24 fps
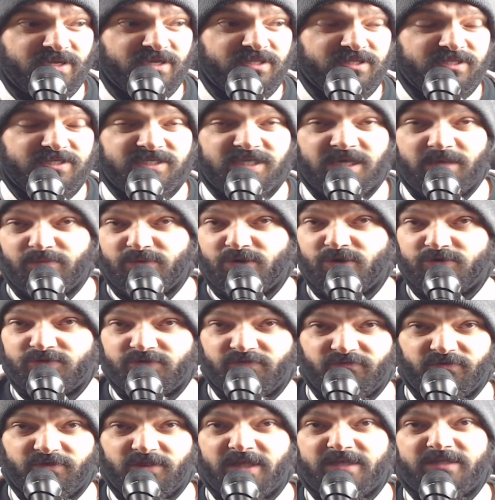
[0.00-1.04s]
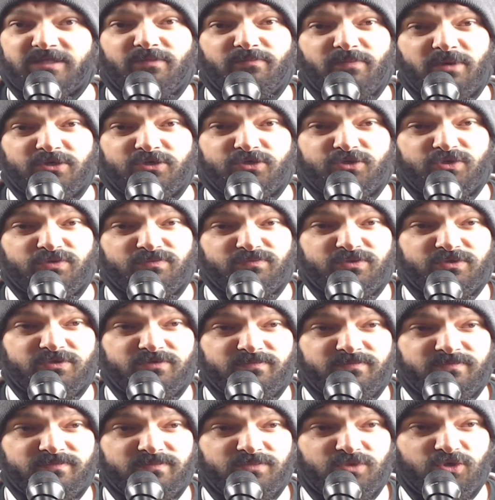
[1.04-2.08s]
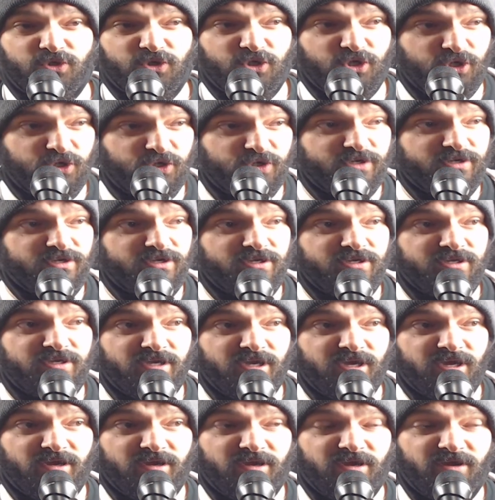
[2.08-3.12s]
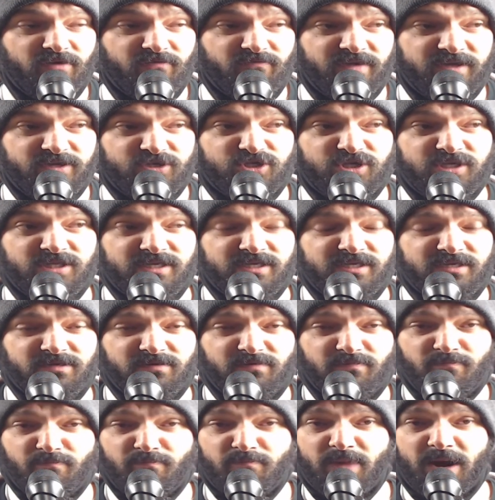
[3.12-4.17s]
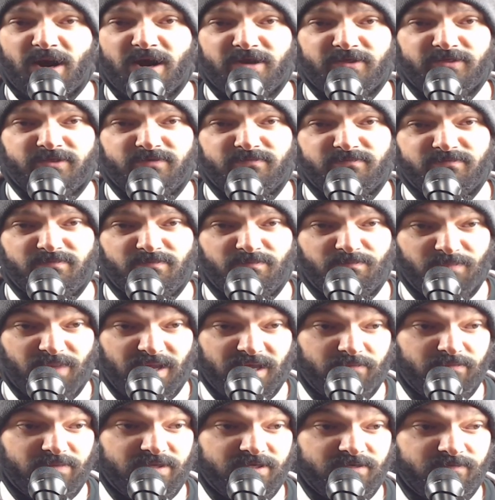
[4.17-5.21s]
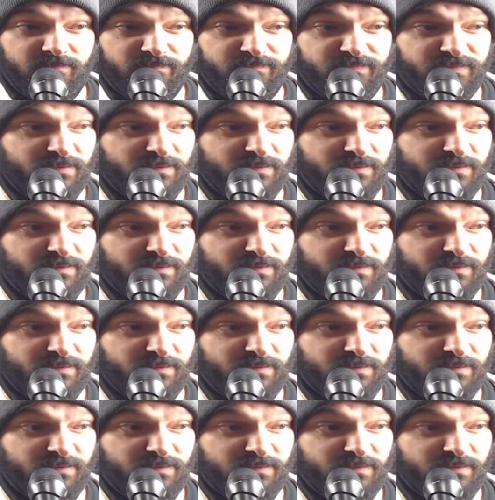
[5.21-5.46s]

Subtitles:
The same goes for, like, the mushrooms. You could eventually buy them, maybe.